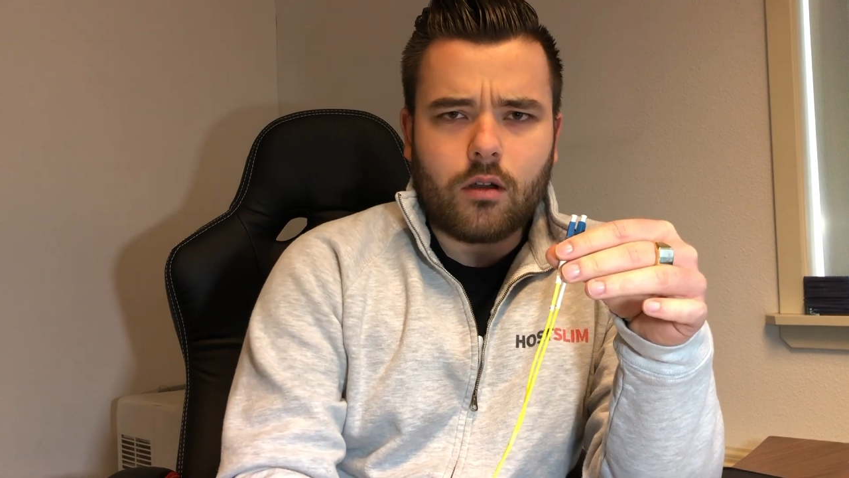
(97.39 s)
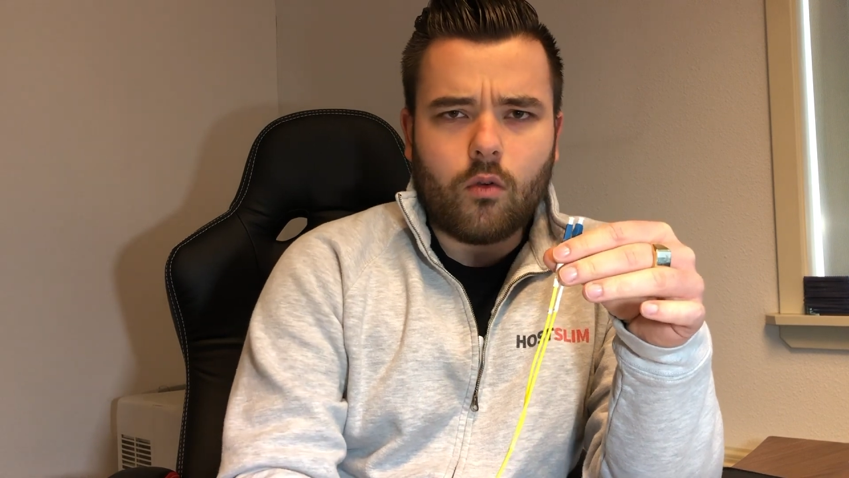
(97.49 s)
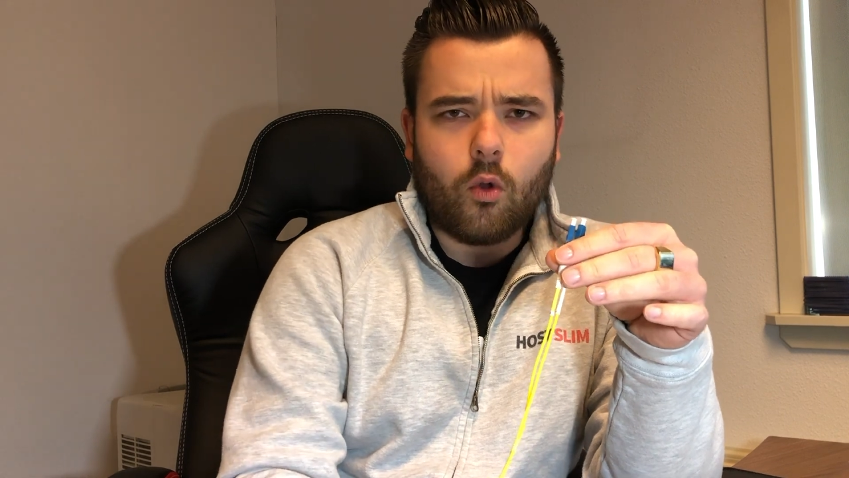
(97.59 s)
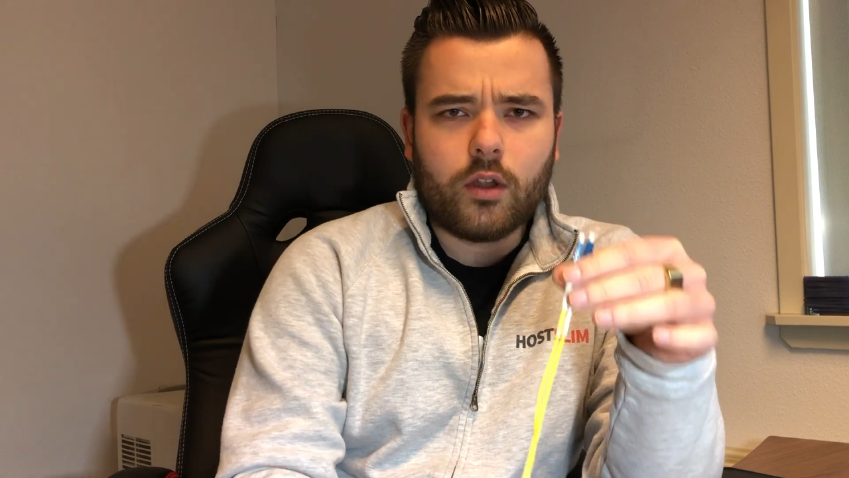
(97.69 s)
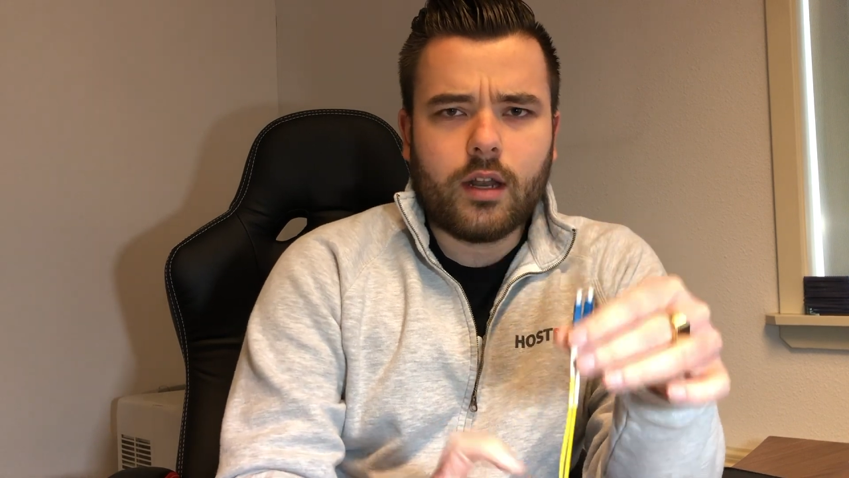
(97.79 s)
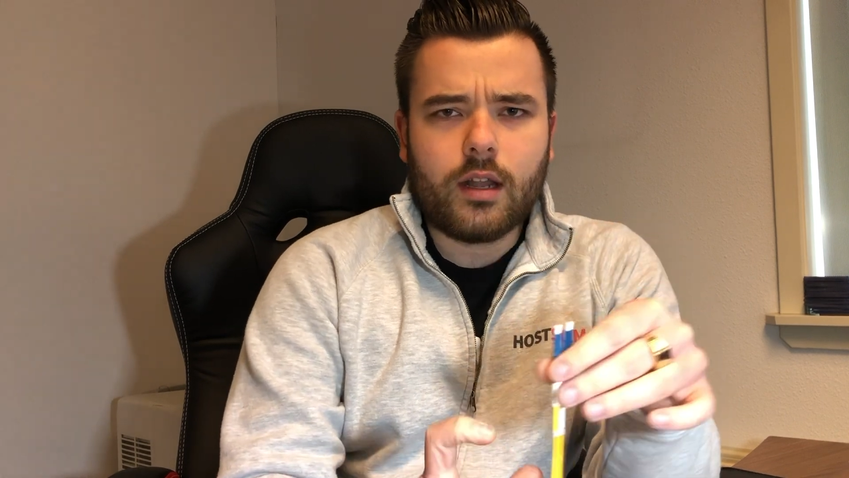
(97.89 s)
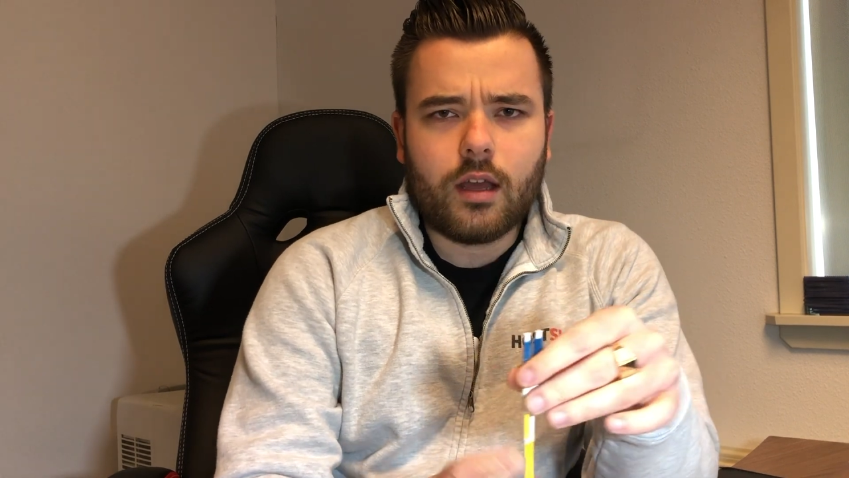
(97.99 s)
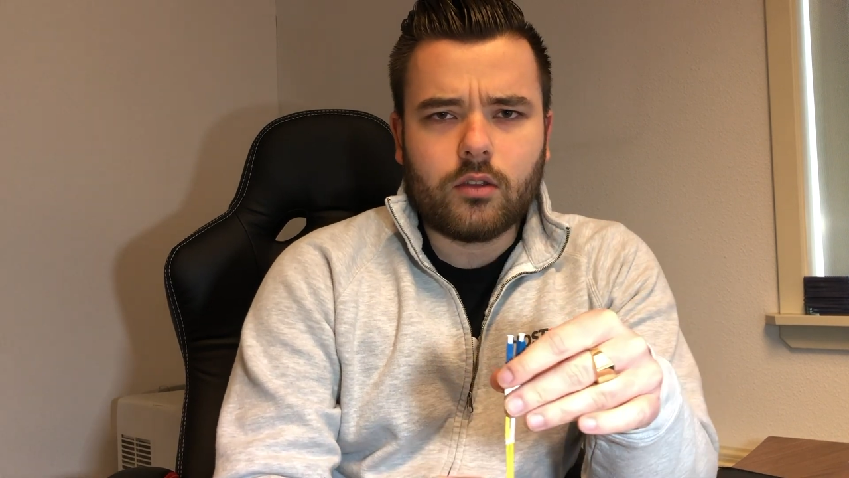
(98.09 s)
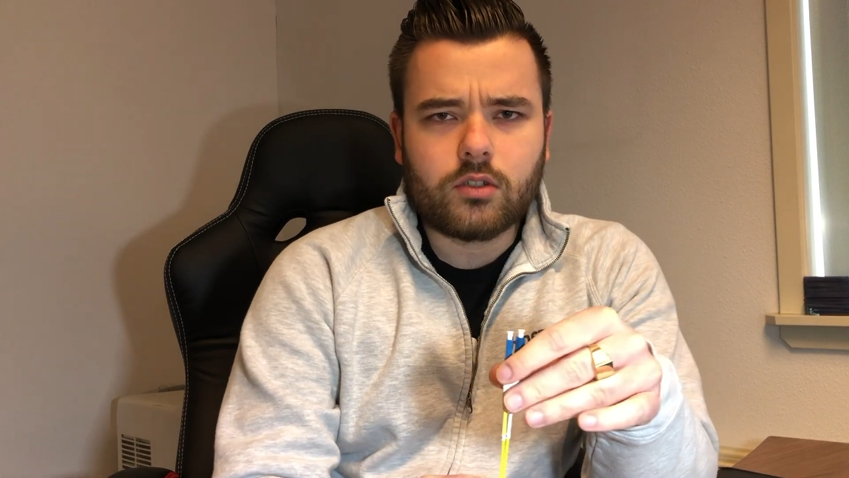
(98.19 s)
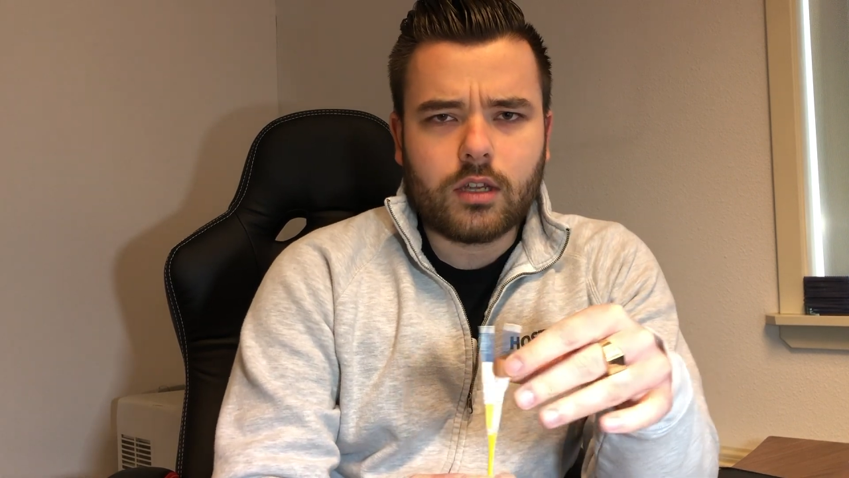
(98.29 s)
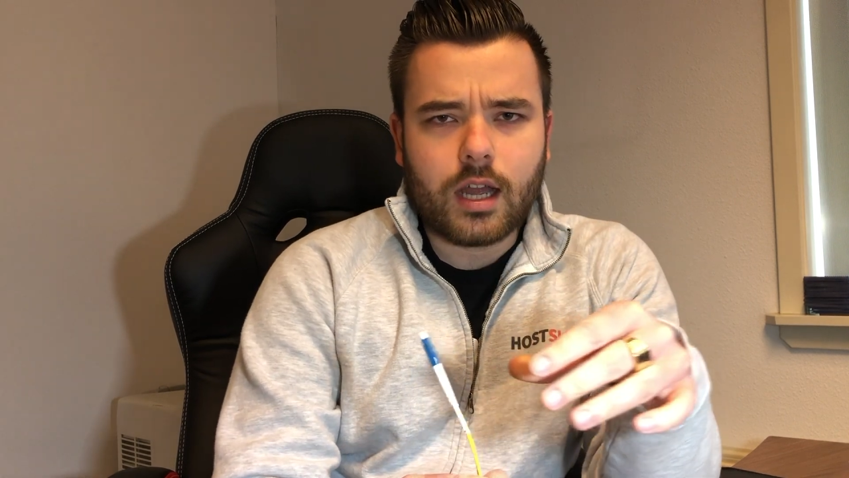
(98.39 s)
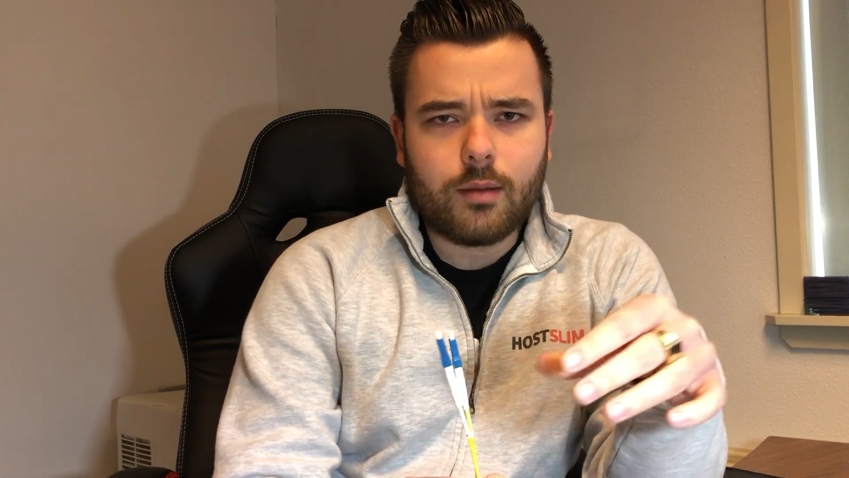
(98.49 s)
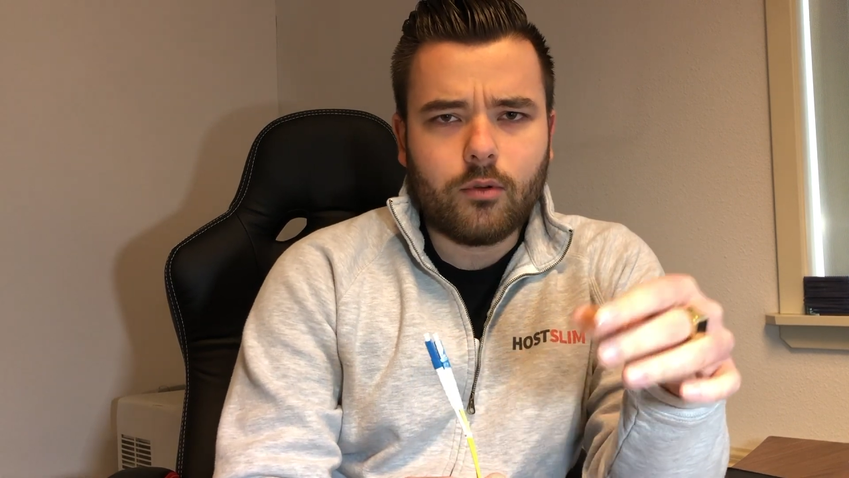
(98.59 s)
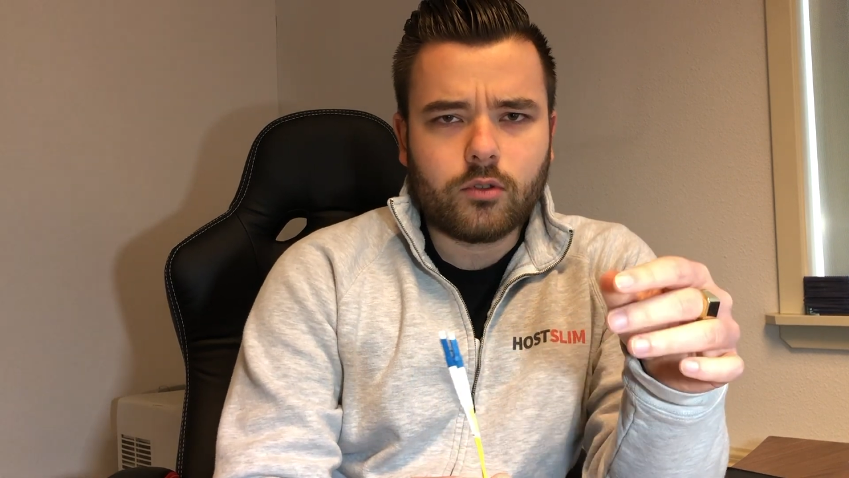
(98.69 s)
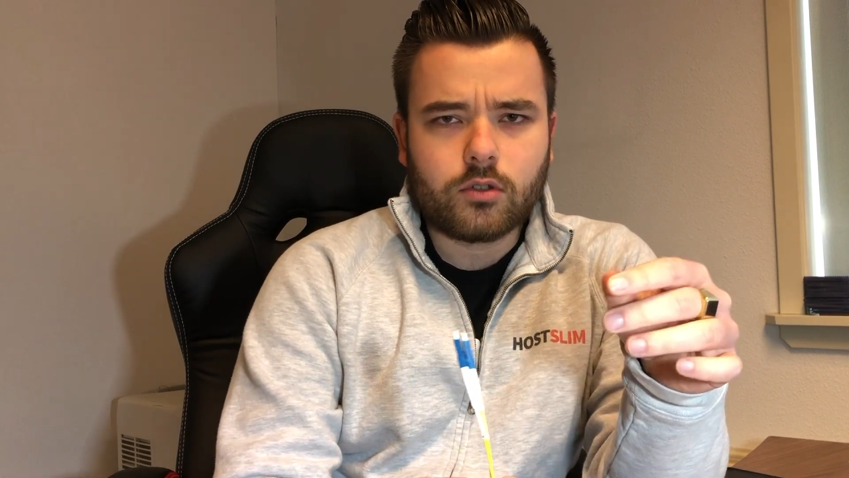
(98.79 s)
older than the LC
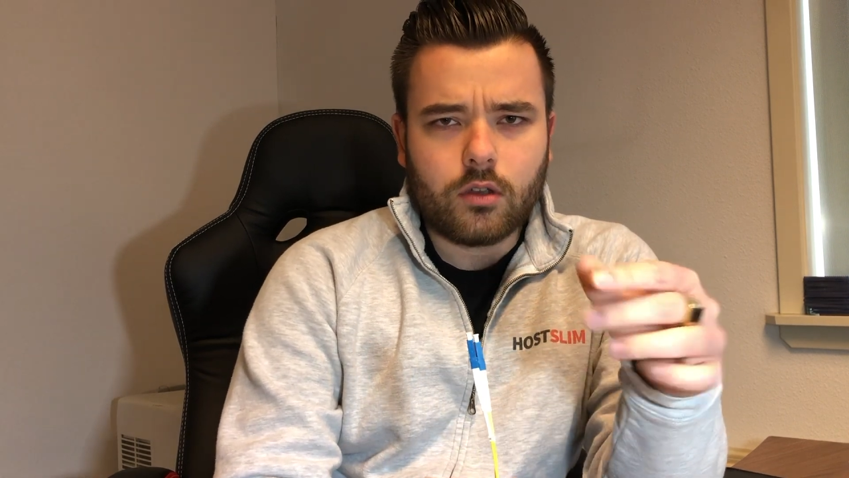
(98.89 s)
cables,